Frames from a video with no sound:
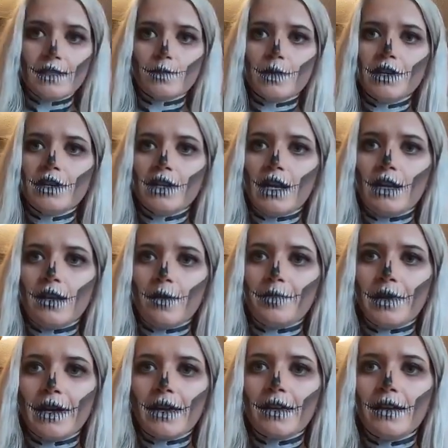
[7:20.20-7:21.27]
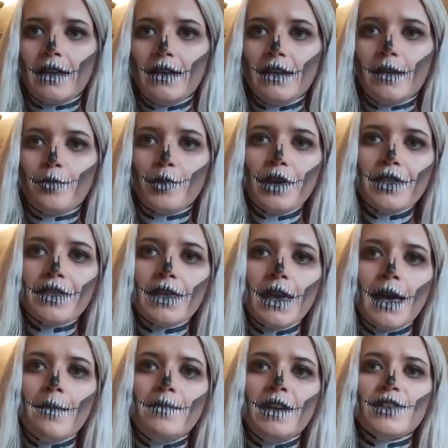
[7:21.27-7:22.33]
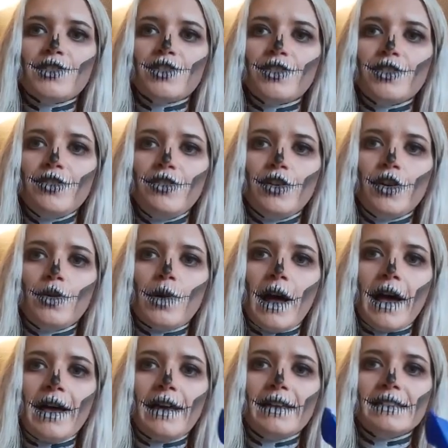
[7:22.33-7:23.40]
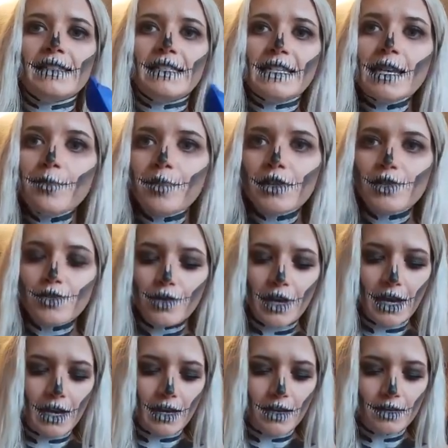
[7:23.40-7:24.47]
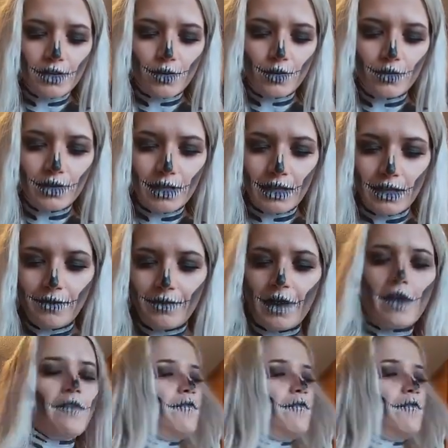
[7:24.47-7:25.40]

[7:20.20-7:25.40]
this is what you're gonna end up with. Make sure you go as deep as you can to only leave a